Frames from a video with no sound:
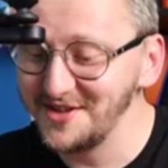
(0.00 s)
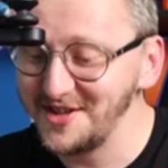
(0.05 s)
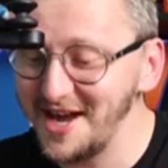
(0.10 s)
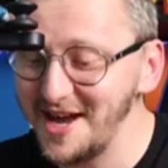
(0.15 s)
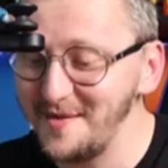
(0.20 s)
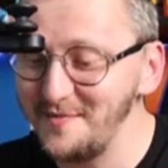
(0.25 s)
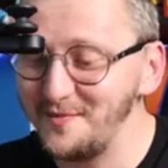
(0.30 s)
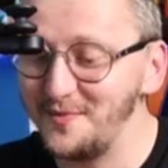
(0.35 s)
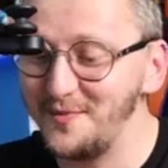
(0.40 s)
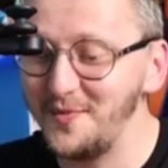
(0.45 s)

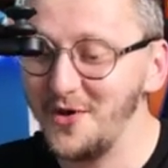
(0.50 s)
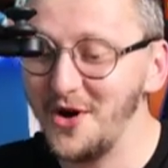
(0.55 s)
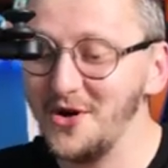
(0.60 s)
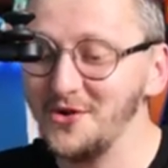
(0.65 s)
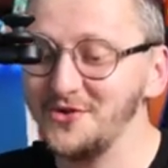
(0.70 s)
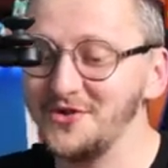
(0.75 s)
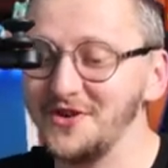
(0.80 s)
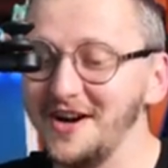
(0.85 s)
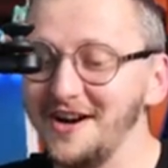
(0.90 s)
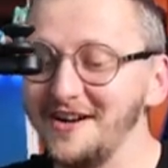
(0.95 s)
They
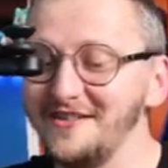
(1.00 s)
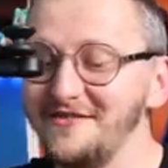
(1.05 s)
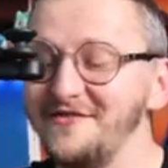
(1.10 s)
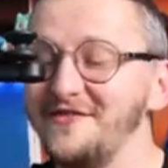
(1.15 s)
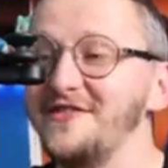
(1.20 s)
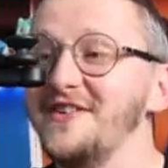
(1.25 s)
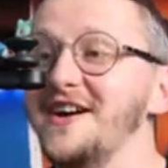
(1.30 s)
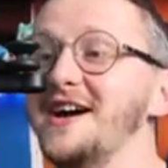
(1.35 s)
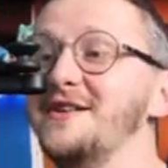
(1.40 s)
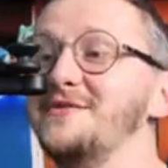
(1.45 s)
both are
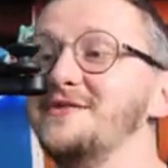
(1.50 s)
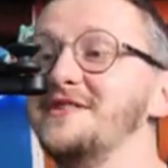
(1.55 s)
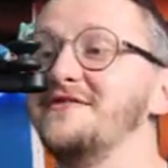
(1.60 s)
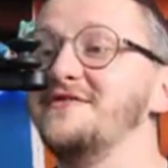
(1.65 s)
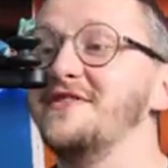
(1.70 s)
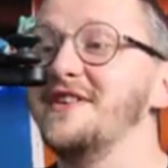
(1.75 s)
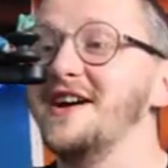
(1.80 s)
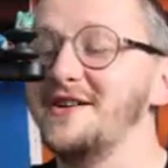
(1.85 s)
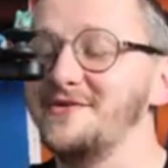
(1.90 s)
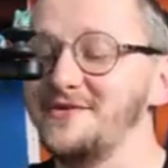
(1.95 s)
very,
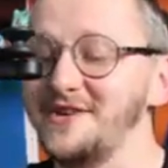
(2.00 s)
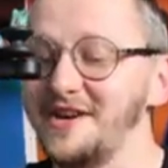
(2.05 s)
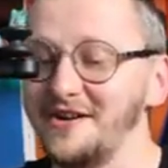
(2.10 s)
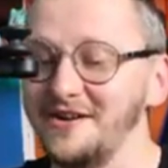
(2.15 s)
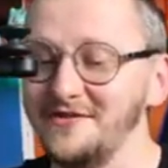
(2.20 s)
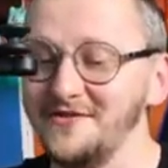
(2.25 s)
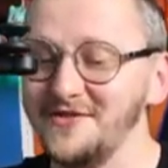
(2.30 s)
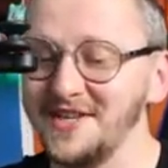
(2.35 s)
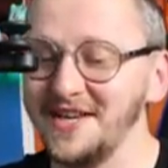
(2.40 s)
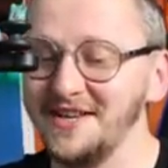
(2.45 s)
very
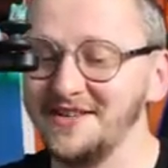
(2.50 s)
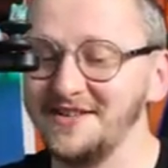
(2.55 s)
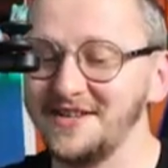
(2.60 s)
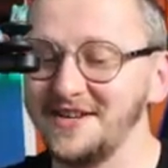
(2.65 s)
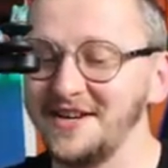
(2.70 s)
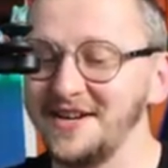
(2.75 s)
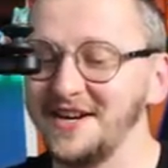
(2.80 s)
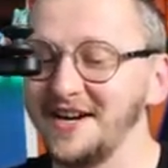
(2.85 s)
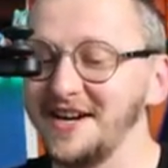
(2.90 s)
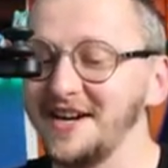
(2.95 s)
off-center
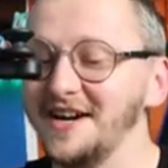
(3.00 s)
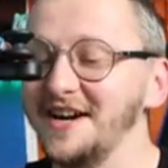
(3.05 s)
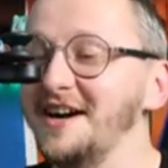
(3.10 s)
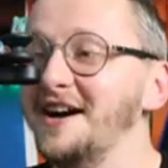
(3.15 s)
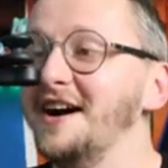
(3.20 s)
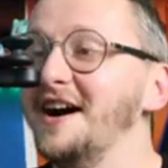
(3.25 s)
here.